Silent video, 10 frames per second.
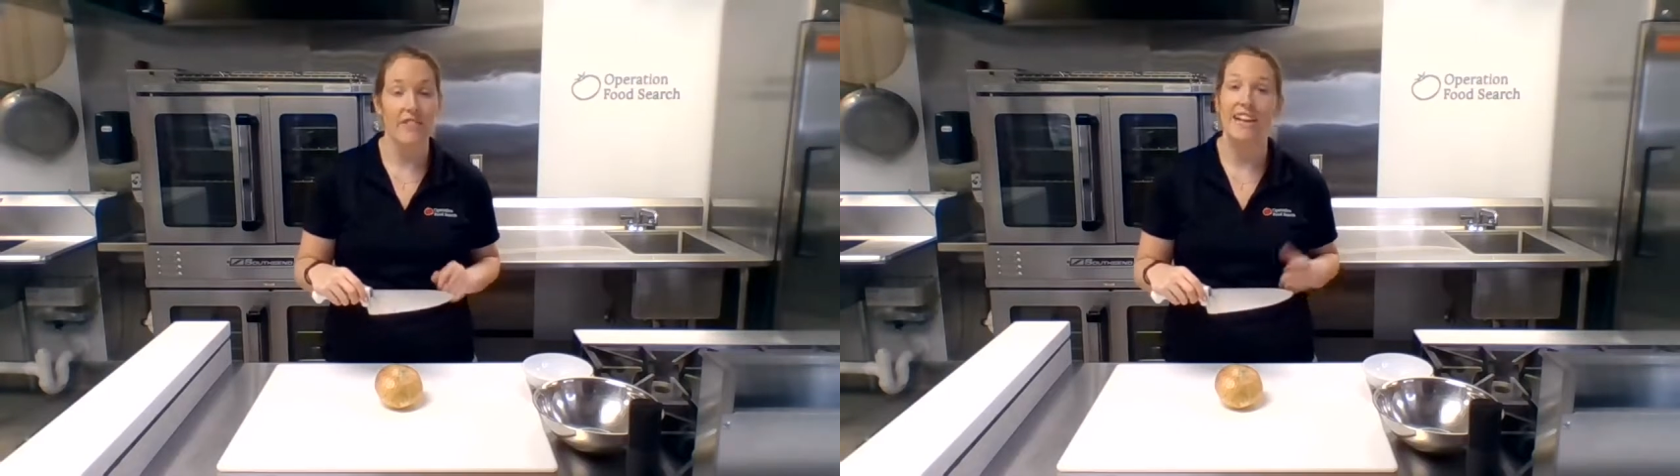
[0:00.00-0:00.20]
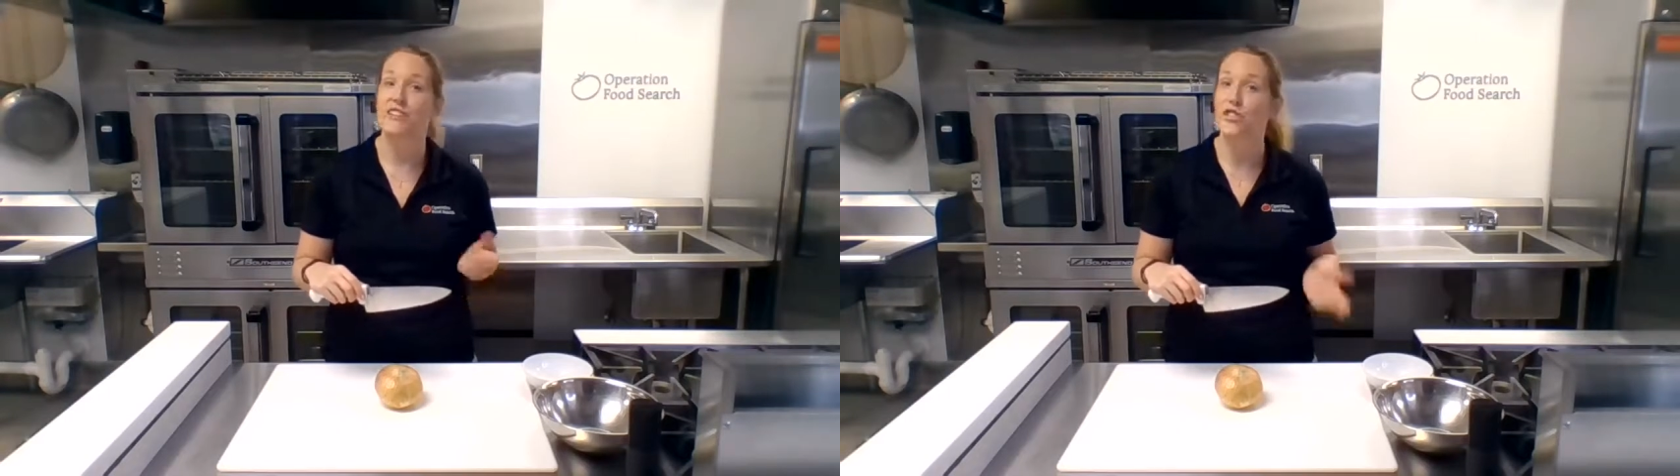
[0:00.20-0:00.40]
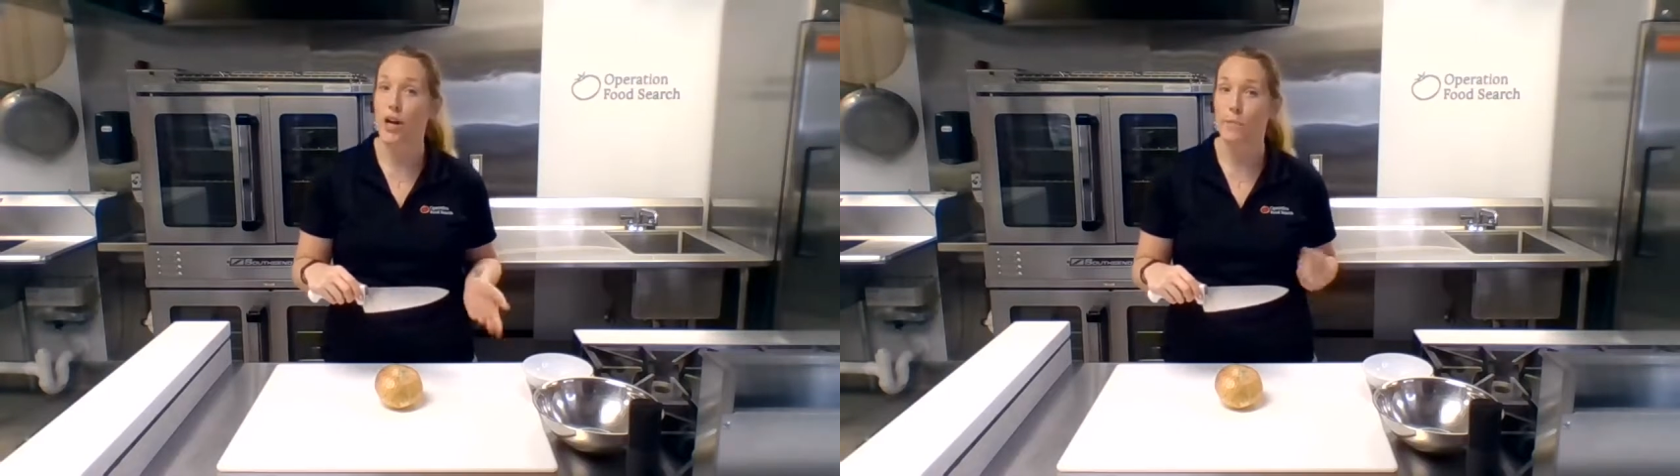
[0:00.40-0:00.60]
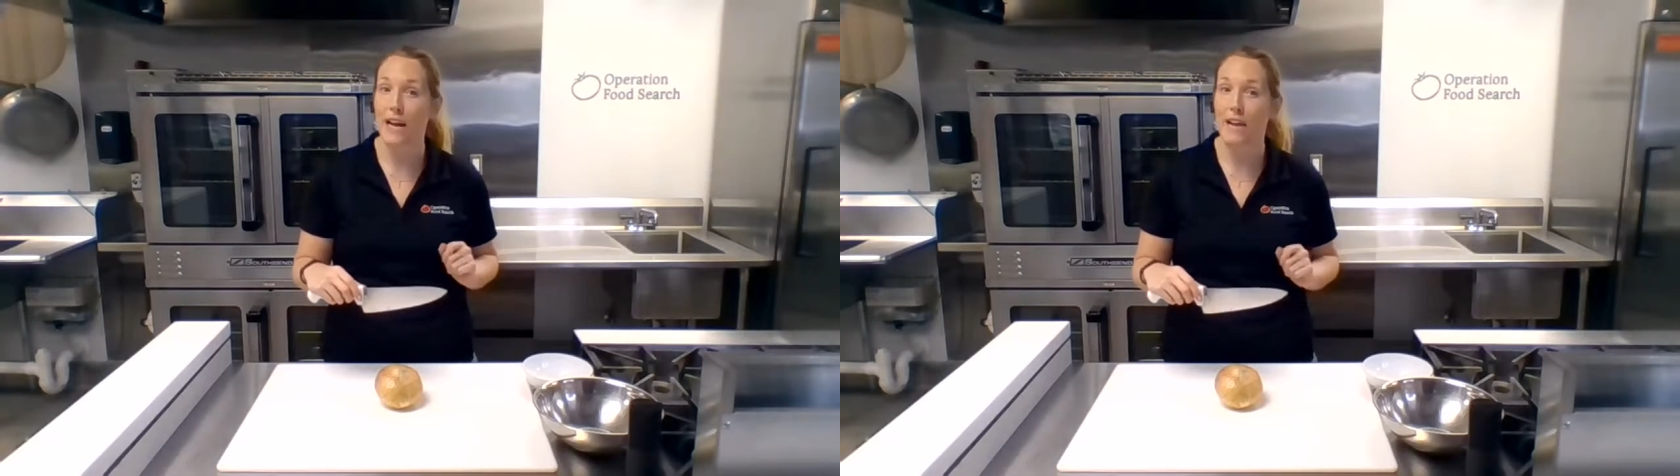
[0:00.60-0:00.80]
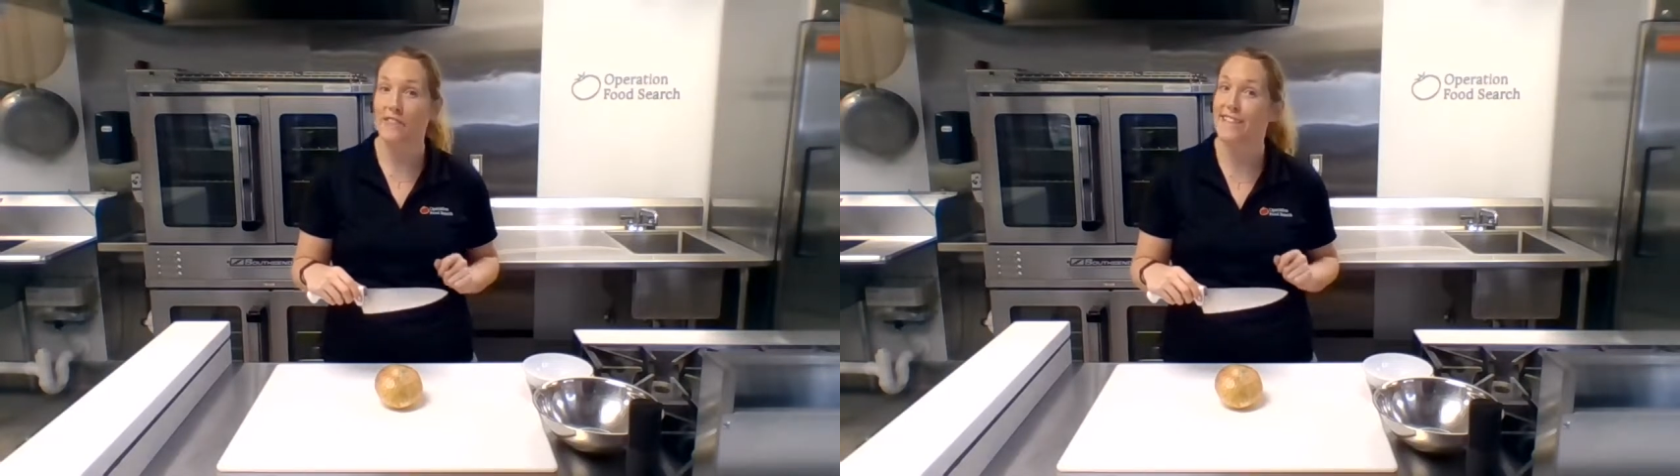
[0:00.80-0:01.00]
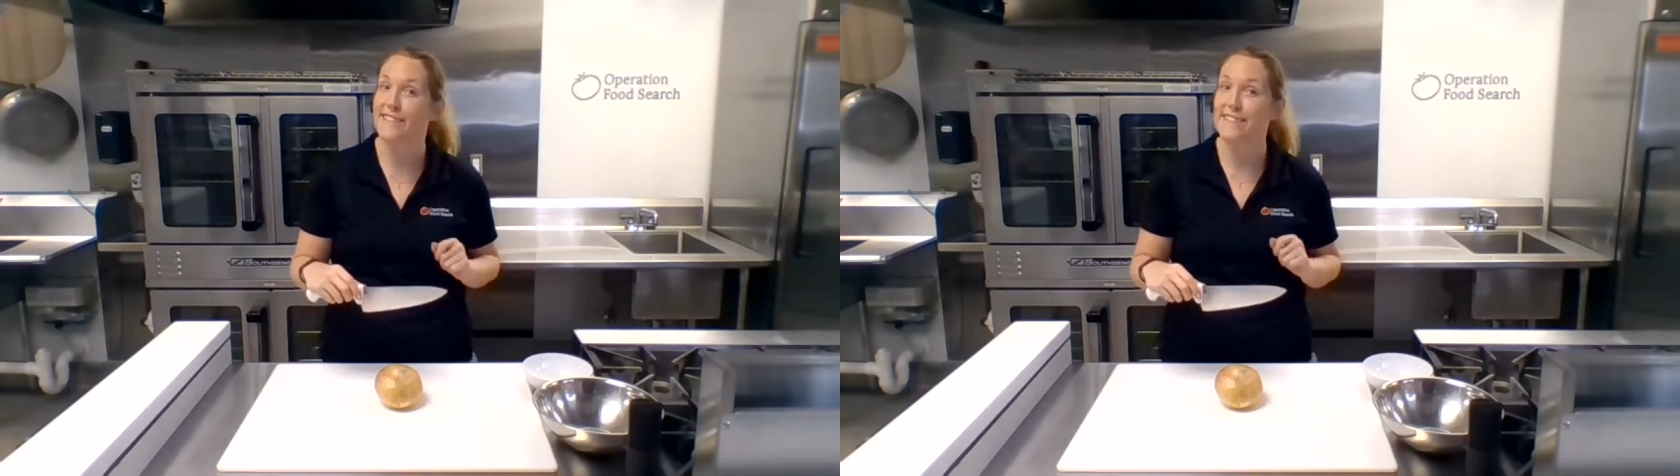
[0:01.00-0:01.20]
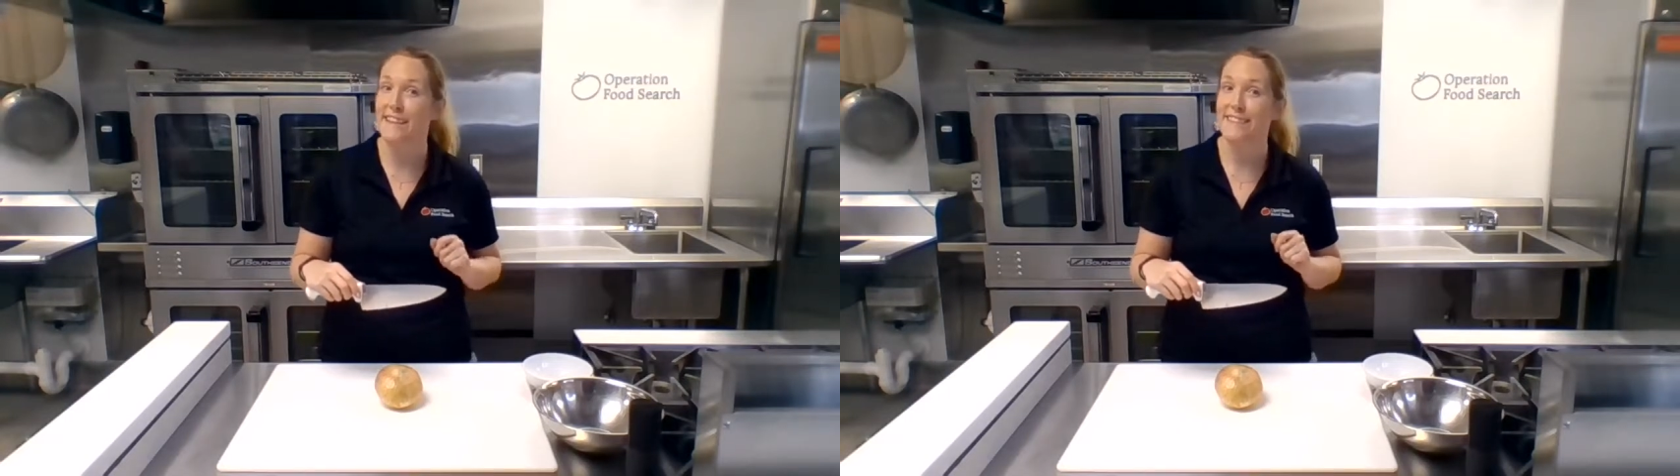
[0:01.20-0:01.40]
A sharp knife is